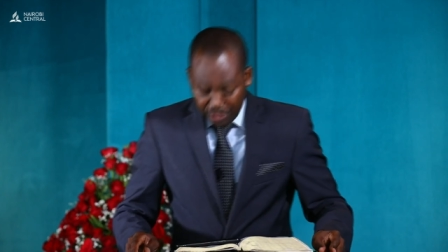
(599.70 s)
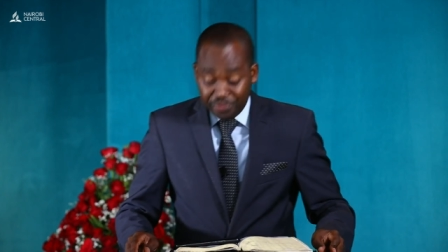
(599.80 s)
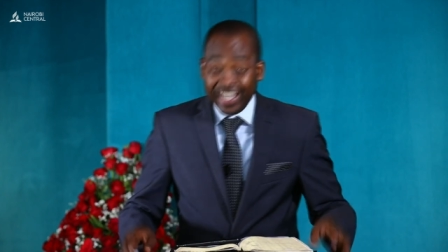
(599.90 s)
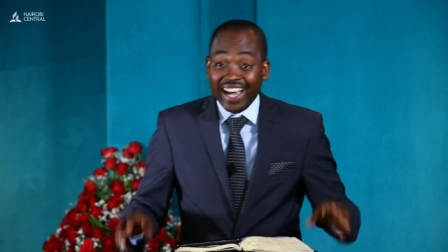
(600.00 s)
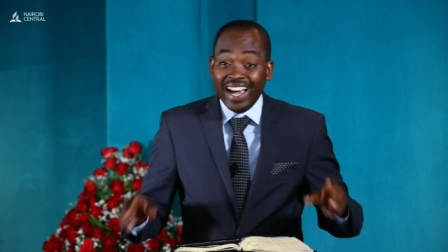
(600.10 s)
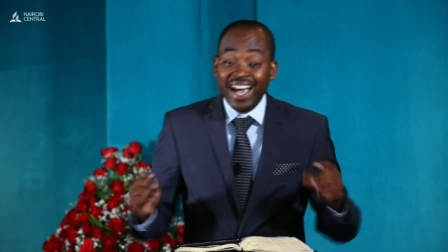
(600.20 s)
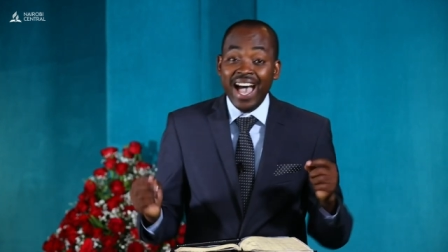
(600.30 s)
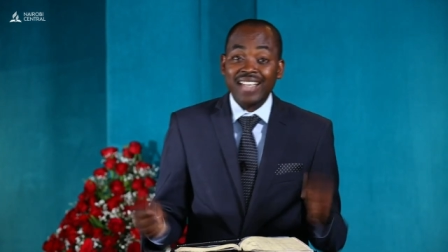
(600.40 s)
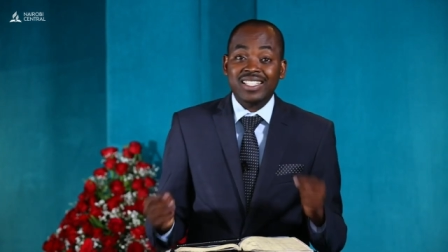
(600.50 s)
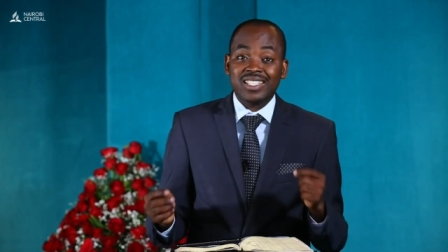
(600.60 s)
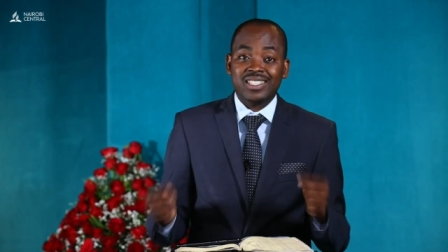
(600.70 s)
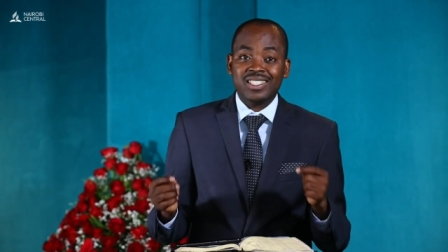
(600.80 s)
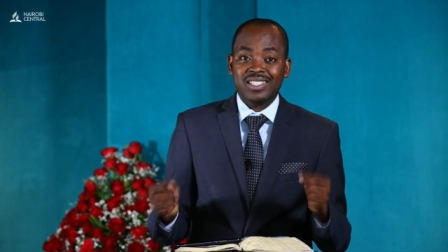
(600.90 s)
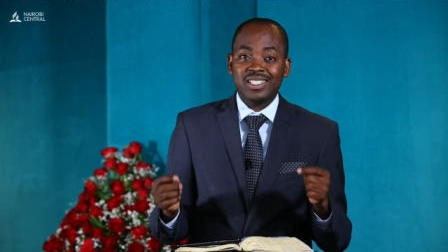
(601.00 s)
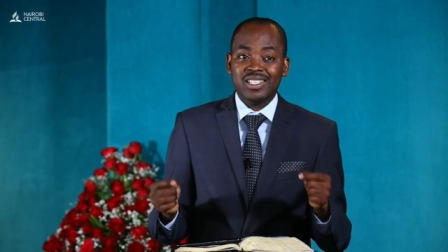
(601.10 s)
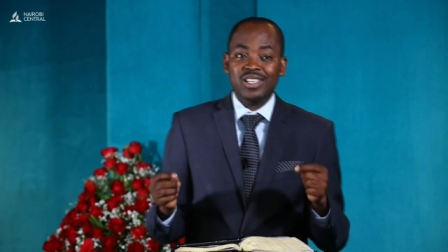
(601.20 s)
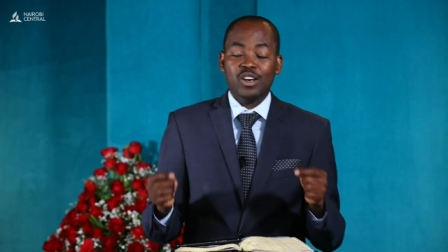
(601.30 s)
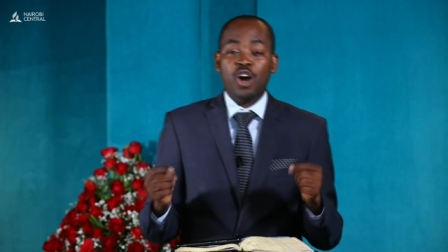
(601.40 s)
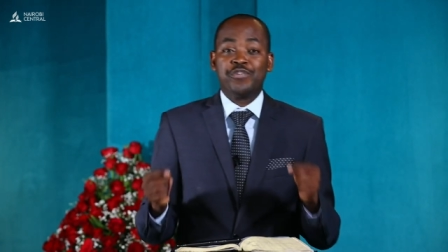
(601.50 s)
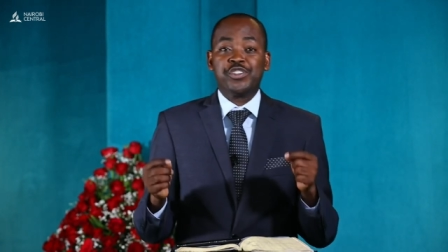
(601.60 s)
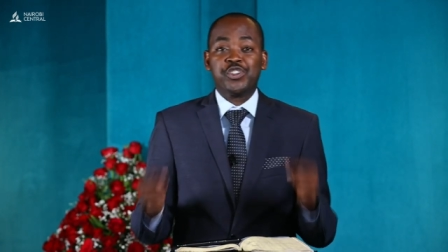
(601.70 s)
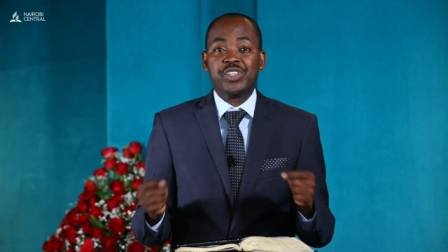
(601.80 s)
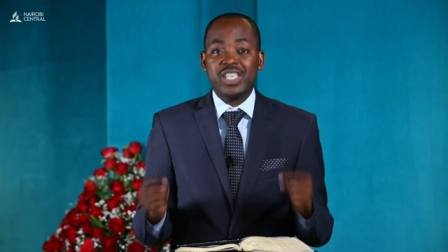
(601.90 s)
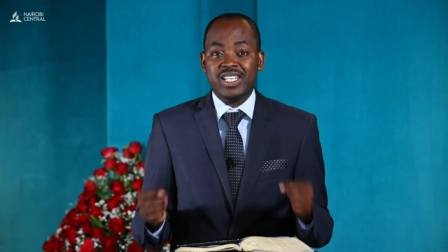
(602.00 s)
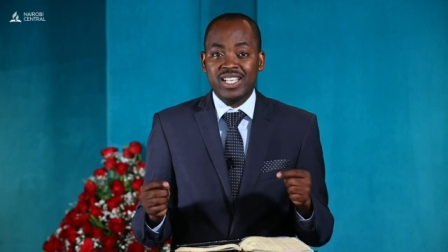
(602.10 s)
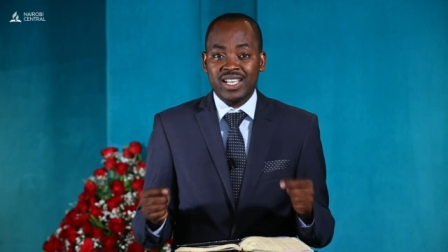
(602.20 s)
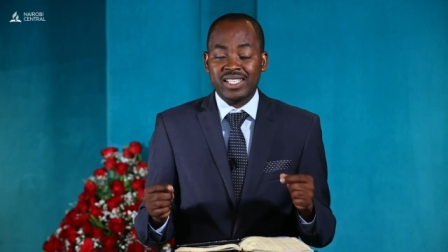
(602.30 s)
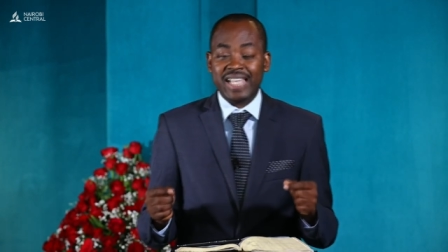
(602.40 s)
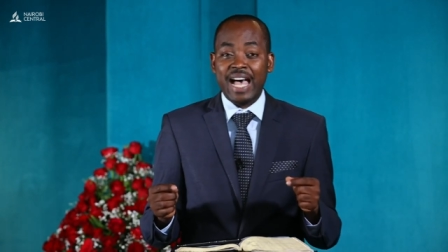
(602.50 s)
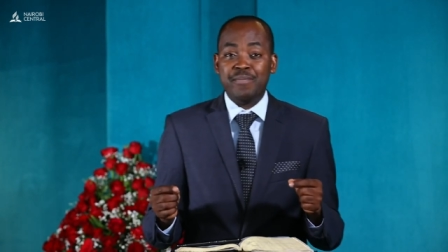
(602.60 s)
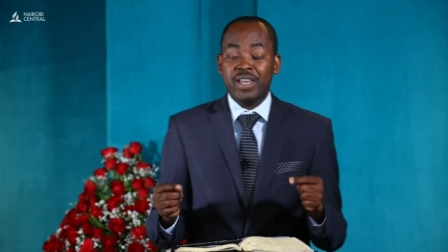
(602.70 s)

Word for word: the heart of sinners are